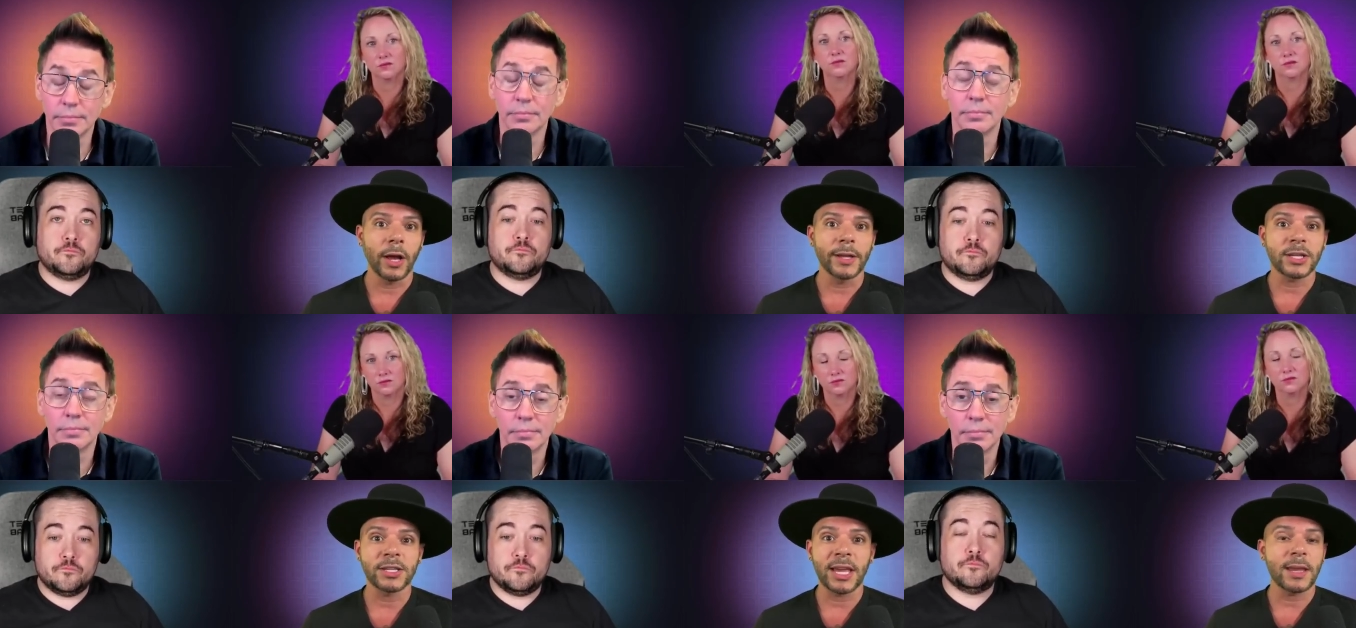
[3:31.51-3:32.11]
Speaker 1: um,
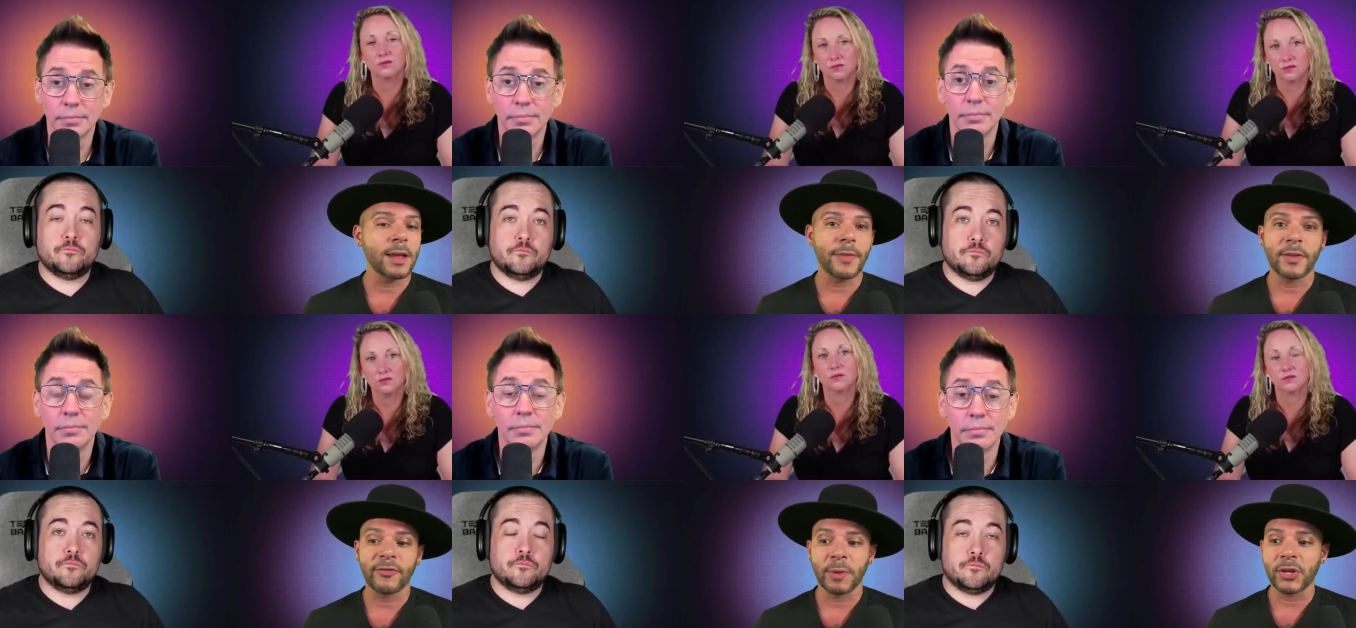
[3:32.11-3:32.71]
mm. they
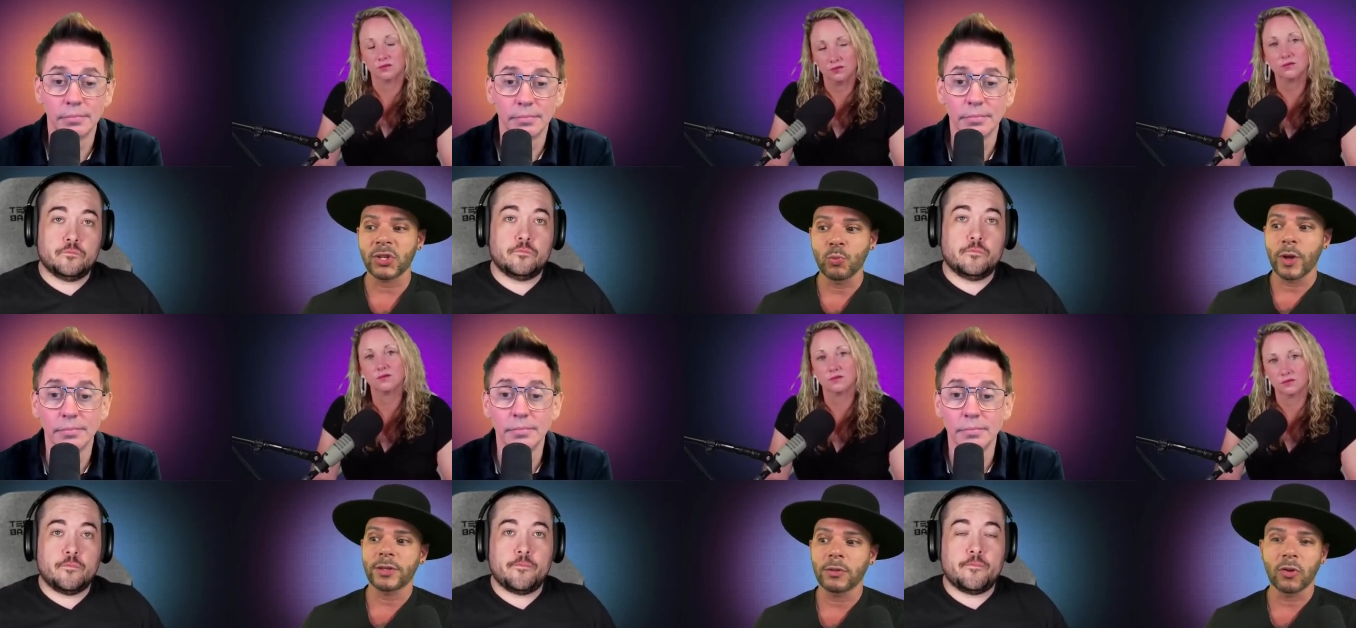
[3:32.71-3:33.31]
got the information,
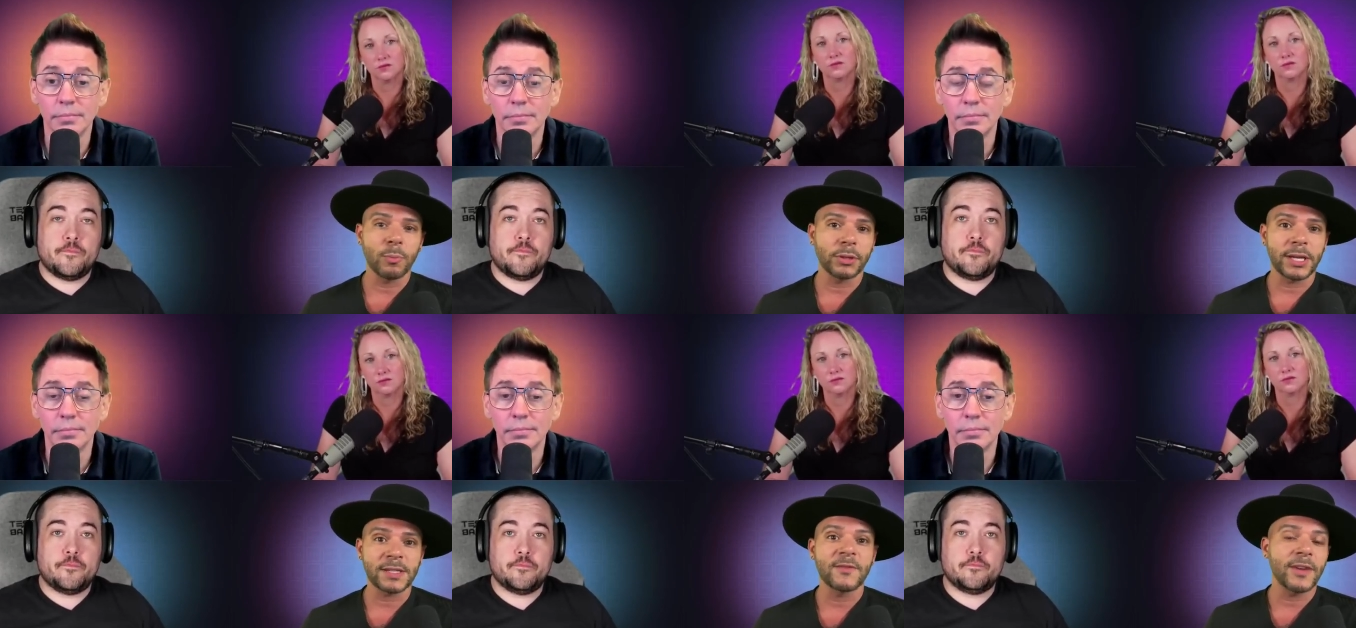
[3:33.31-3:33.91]
went to local
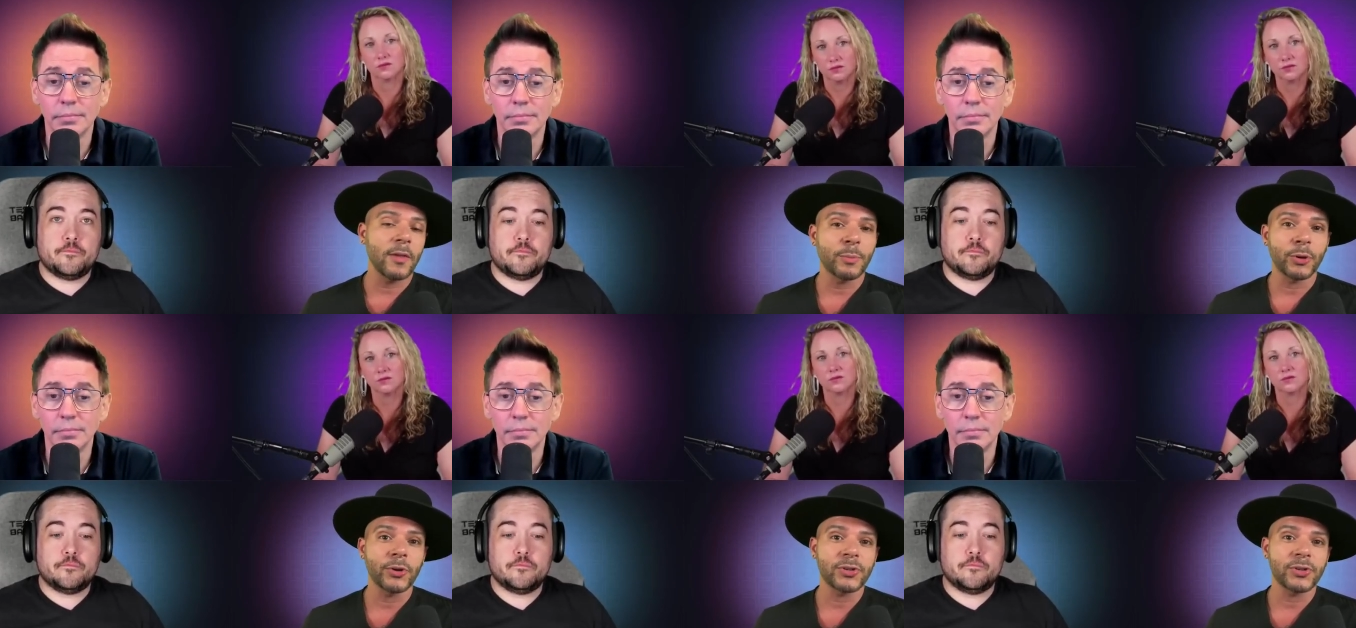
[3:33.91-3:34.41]
police, and found the